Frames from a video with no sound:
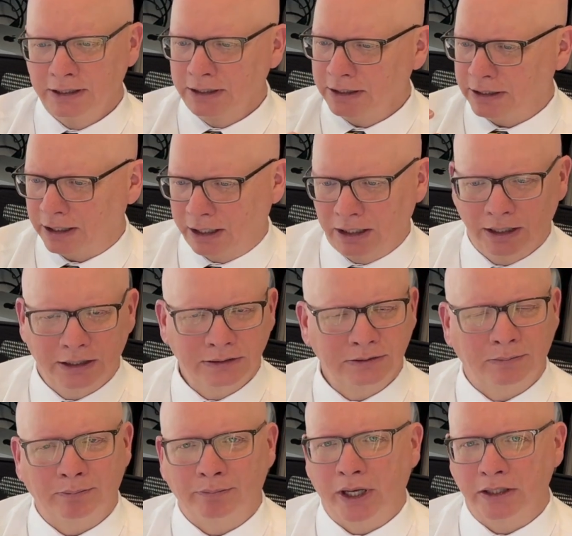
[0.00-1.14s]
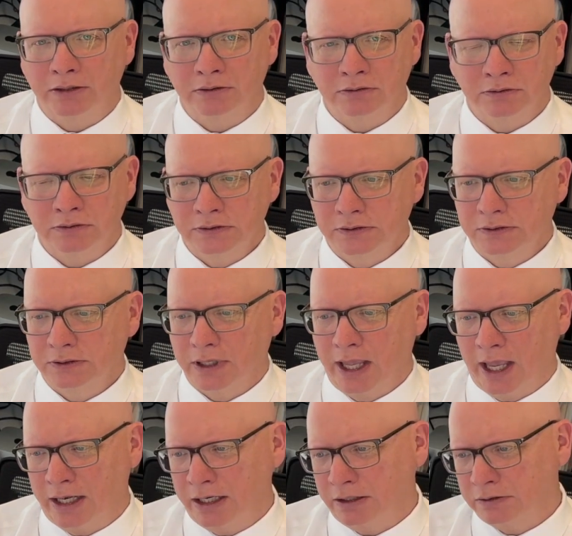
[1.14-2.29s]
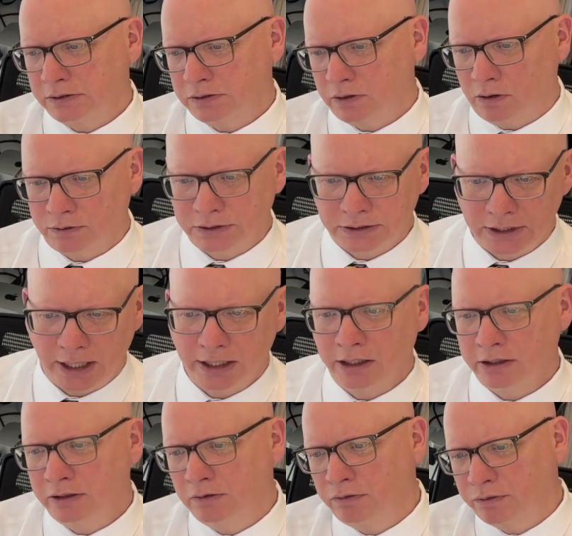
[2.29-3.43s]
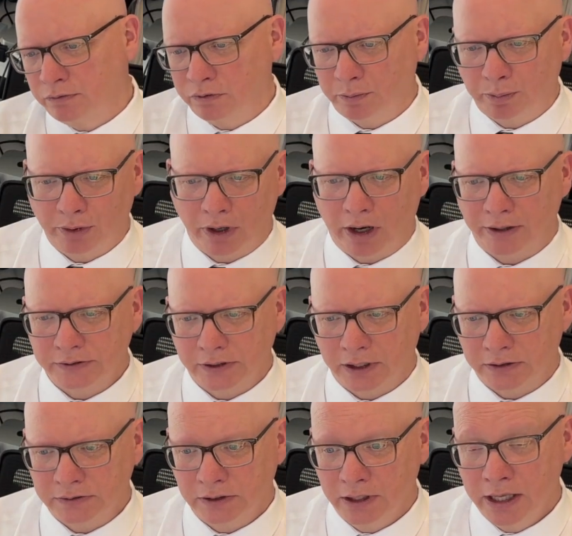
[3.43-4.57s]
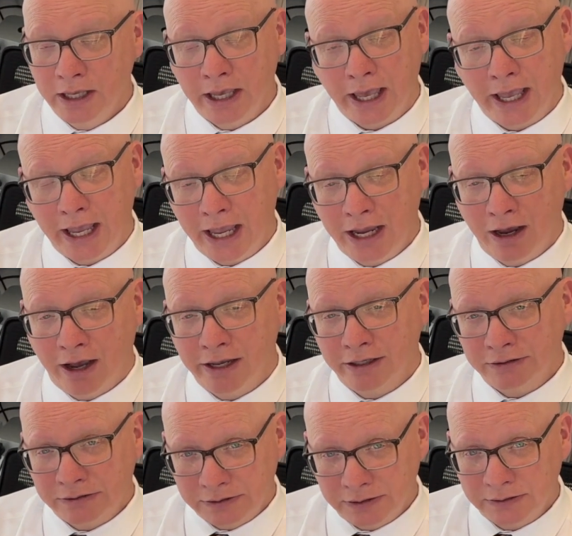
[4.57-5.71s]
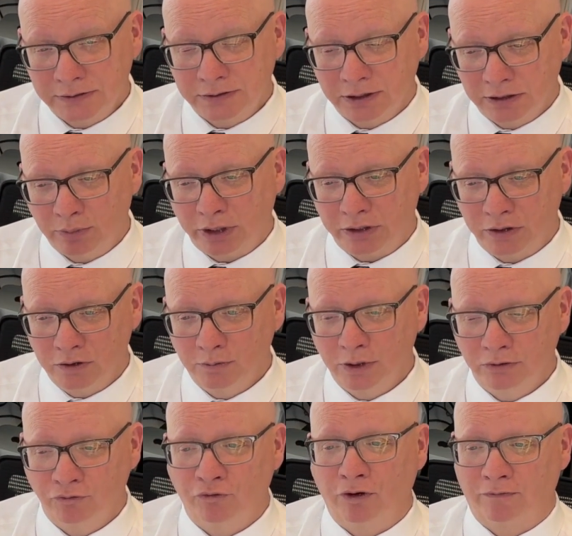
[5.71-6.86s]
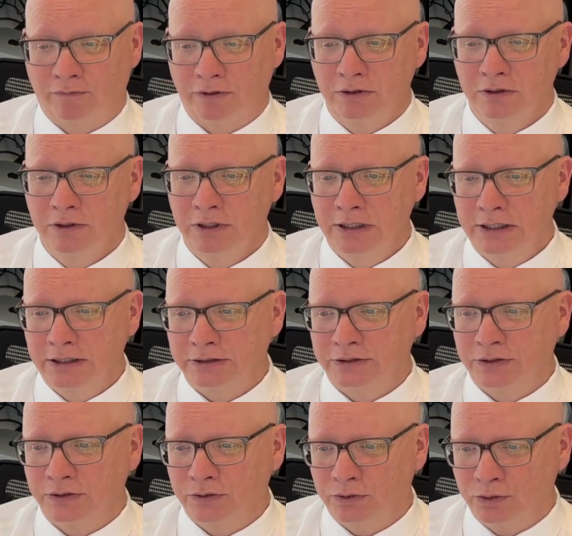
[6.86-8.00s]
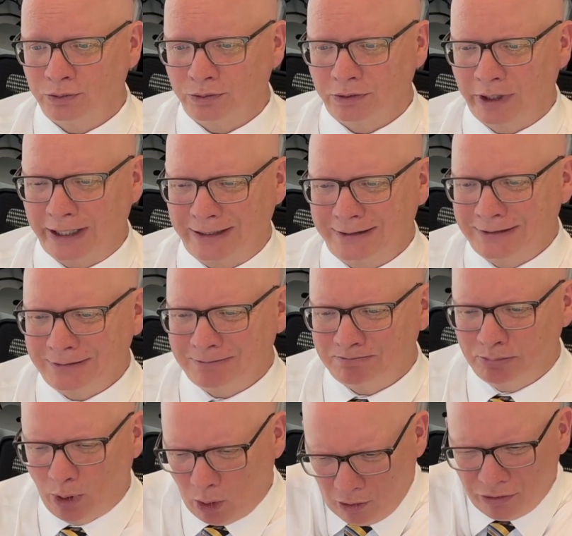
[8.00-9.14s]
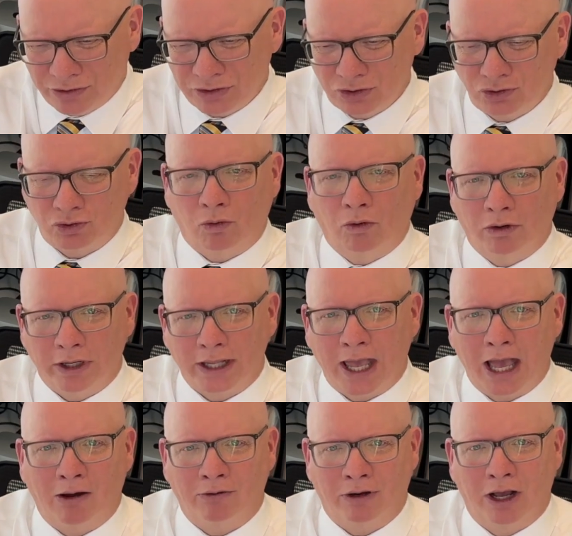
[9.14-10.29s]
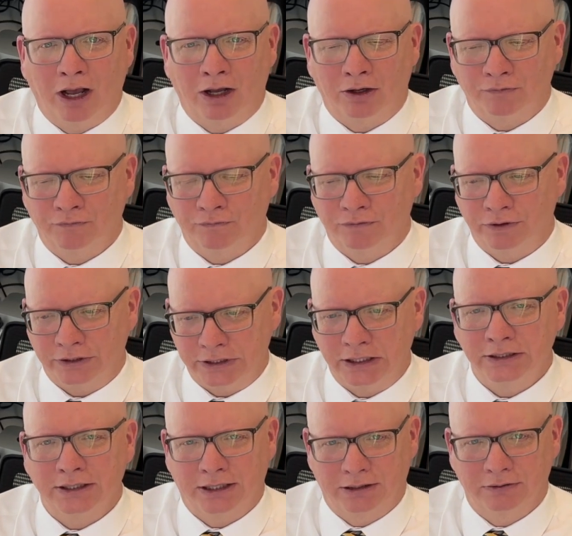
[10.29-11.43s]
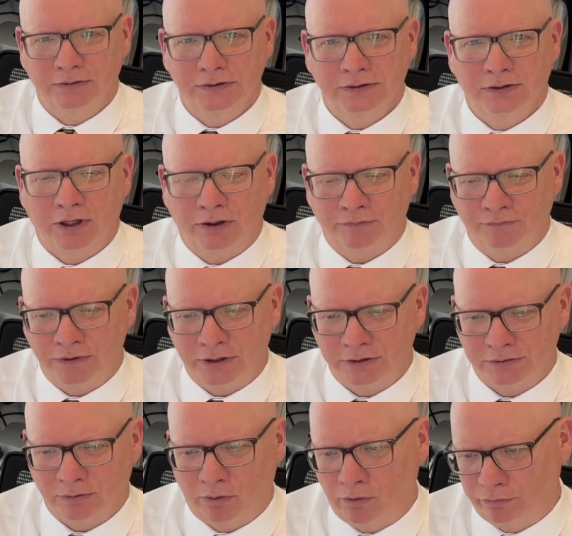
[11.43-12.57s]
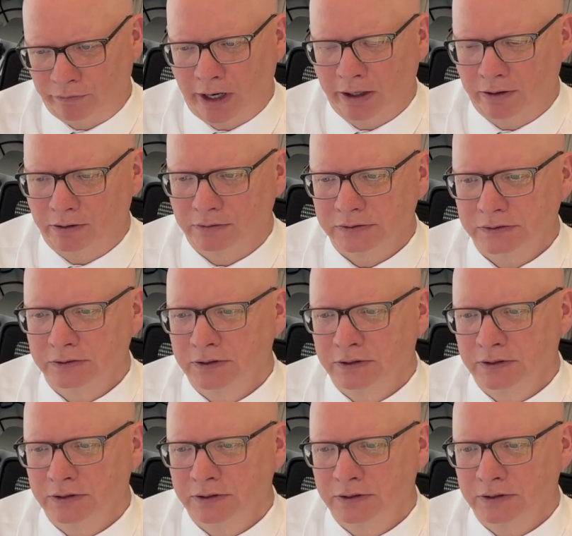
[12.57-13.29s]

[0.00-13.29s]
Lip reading: You click some buttons and it starts taking you through the process, AI assisted but human driven, to like pull the story out of the details of these old records.